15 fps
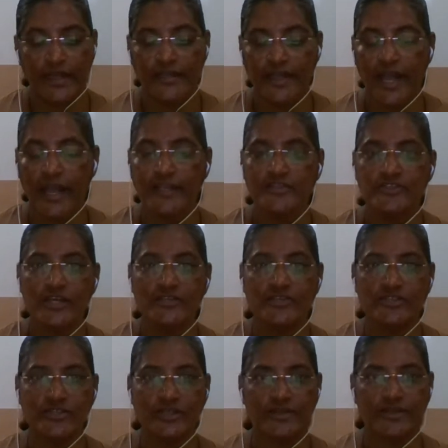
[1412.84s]
A kind
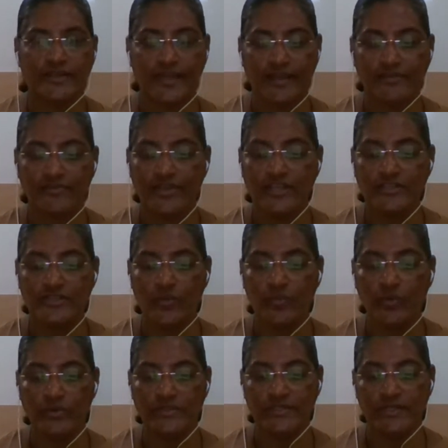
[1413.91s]
gesture can reach a
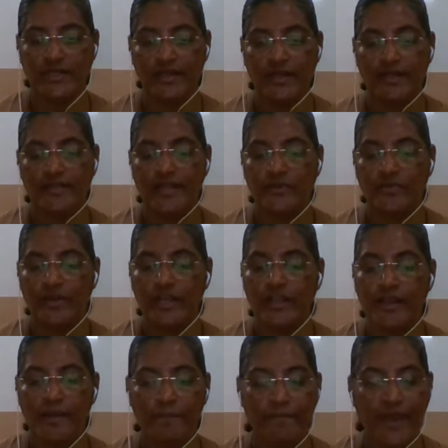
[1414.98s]
wound that
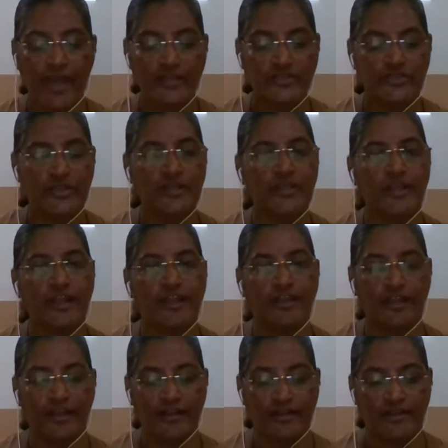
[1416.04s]
only compassion can
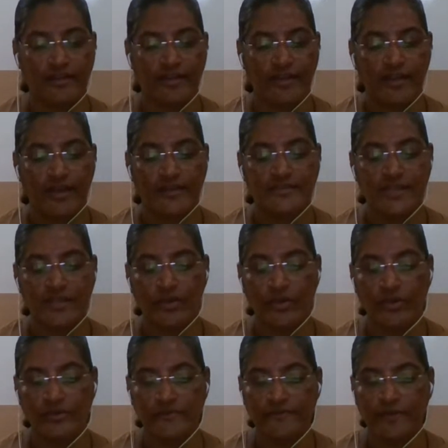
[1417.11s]
heal, is a
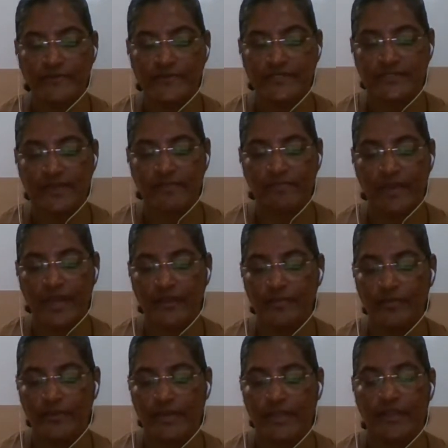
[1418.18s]
quote from Steve
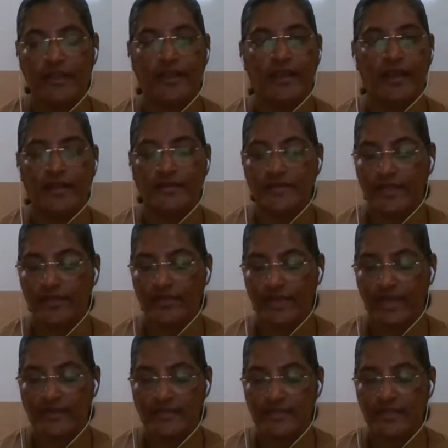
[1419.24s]
Maraboli, a
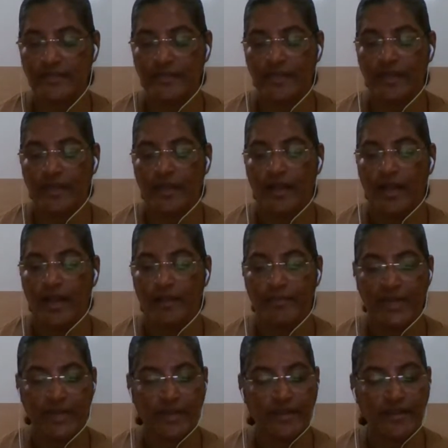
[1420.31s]
decorated
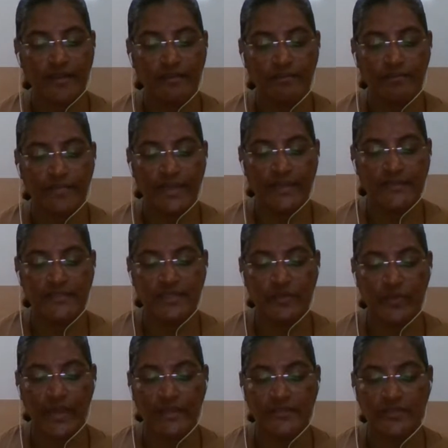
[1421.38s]
American
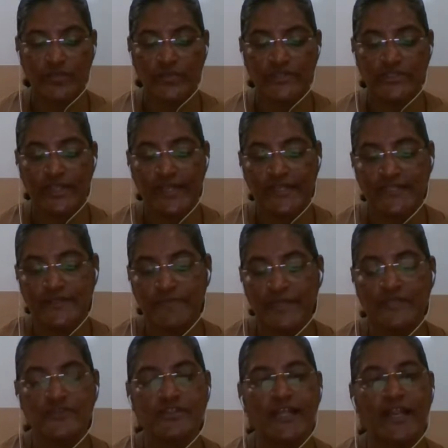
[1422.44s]
military vet, which leads
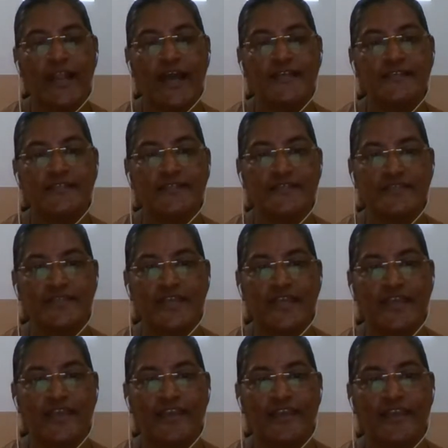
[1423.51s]
me to the last
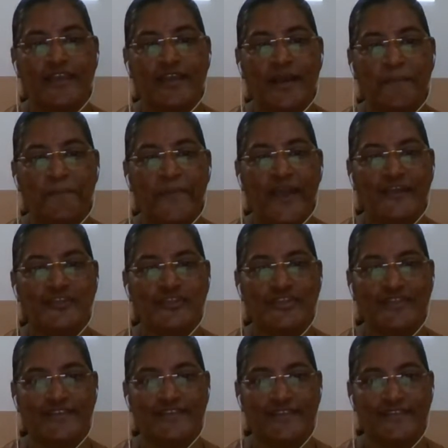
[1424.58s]
C,
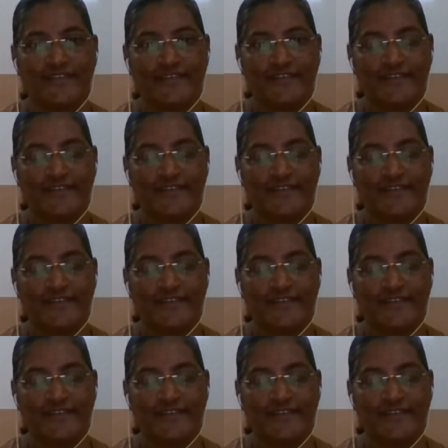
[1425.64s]
compassion.